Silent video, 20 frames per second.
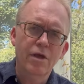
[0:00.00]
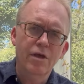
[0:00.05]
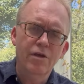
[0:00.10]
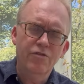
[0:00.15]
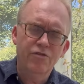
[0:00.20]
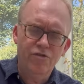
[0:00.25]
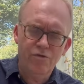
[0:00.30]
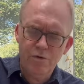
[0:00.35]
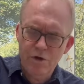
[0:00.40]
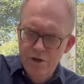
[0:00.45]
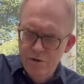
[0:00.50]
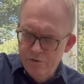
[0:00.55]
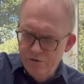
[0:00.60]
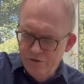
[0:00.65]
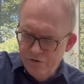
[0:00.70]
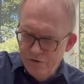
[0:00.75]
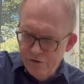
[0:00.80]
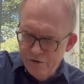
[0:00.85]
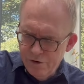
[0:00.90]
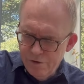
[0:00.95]
So what he was
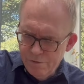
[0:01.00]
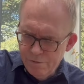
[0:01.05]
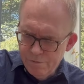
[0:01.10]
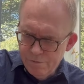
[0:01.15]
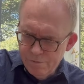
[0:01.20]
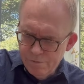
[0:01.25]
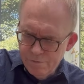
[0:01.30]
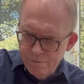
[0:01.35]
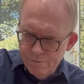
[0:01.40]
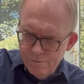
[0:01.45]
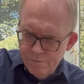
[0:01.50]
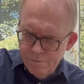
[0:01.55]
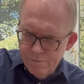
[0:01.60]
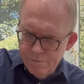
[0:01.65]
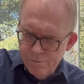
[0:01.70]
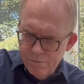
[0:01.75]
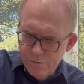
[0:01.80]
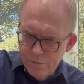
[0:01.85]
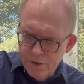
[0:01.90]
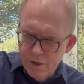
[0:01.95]
doing,
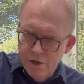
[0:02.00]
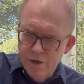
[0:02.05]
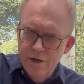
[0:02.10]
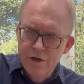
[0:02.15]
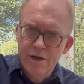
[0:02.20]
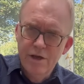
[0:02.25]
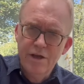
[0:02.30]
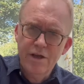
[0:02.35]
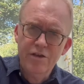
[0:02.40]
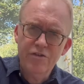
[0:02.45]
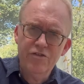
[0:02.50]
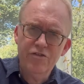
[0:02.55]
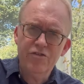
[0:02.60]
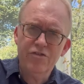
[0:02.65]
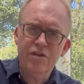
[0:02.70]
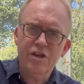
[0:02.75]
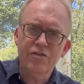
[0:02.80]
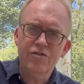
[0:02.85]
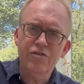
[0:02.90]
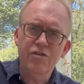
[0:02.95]

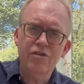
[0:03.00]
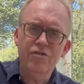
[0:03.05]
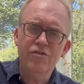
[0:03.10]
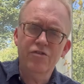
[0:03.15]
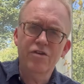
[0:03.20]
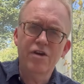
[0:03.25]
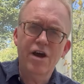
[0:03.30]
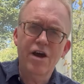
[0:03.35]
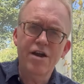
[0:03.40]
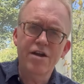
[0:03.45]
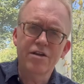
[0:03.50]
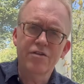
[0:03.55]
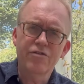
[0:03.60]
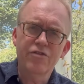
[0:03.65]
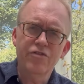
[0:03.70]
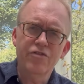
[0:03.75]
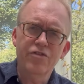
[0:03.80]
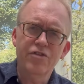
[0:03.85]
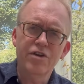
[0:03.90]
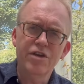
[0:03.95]
it's not too hard, it's
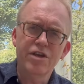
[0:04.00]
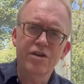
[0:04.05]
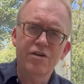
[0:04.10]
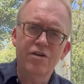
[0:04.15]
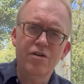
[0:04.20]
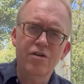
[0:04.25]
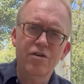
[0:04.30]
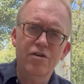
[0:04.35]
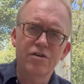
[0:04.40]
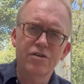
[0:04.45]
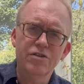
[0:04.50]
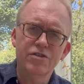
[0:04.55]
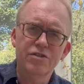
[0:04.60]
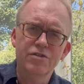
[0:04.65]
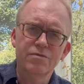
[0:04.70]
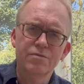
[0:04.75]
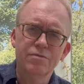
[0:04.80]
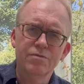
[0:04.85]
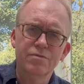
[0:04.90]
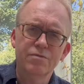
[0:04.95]
just 3
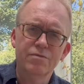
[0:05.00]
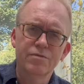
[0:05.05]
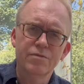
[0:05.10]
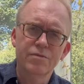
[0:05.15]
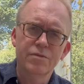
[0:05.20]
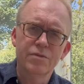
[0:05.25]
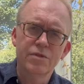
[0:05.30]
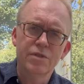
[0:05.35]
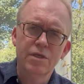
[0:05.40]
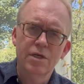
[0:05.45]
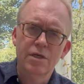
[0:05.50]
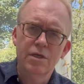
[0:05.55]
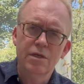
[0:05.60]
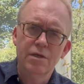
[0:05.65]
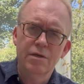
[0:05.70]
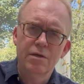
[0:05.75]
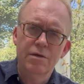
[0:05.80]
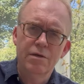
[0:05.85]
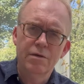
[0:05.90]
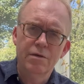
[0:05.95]
chords,
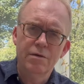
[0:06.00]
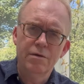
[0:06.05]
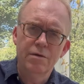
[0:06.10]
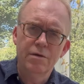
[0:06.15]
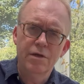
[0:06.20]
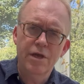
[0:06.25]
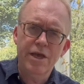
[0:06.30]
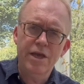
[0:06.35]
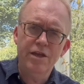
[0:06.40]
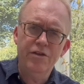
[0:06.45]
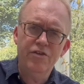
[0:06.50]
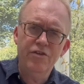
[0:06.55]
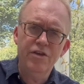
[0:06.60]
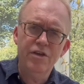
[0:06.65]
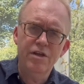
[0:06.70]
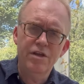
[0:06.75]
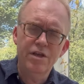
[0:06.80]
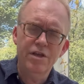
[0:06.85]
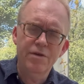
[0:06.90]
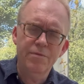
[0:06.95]
A,
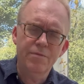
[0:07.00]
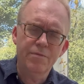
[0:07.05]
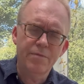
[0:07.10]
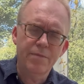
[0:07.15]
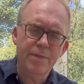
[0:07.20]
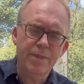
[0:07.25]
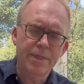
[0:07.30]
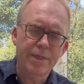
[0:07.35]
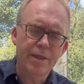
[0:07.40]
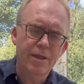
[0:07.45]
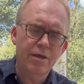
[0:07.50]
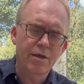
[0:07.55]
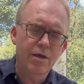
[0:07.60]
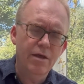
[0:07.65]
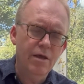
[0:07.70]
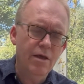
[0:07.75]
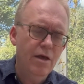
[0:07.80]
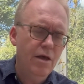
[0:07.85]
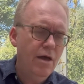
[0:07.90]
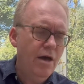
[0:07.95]
D and E.
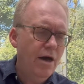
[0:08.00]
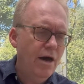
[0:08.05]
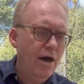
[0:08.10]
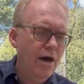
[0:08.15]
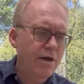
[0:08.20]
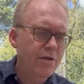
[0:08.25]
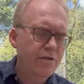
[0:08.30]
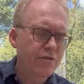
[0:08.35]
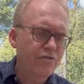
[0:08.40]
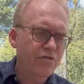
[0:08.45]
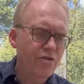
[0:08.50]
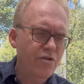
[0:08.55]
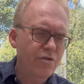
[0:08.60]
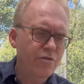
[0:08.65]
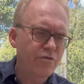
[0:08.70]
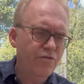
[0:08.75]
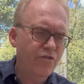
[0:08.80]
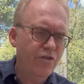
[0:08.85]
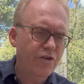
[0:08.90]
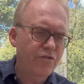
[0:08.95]
And the song
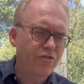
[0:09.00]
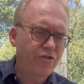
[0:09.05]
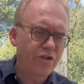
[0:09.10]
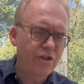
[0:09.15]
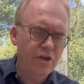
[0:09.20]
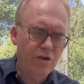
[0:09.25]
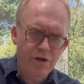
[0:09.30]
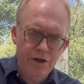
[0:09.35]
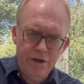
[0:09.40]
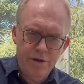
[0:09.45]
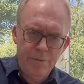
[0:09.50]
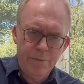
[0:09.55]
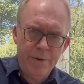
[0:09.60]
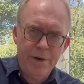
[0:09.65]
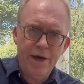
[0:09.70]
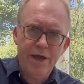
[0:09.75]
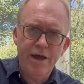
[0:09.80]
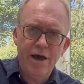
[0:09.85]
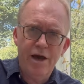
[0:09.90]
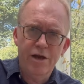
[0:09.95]
was originally written
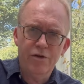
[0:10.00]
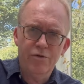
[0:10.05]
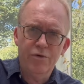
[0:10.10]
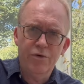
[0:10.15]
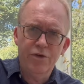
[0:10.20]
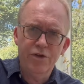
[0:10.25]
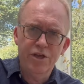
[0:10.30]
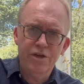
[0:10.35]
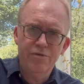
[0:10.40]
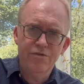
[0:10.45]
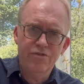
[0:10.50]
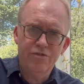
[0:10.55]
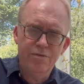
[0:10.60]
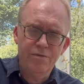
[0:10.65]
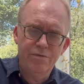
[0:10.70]
by Hank Williams.